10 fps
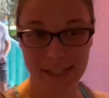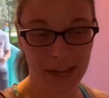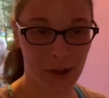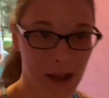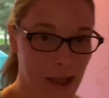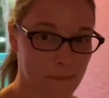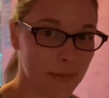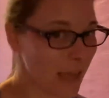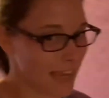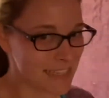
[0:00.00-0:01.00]
So I'm
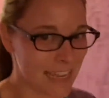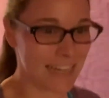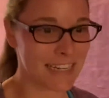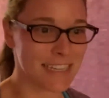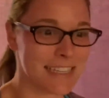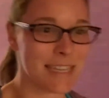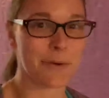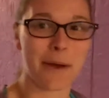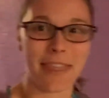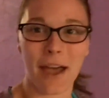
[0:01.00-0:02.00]
excited to see
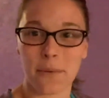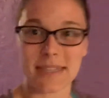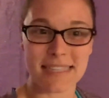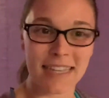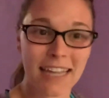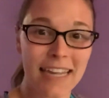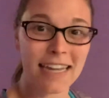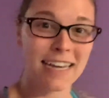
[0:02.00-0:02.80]
what that one's like.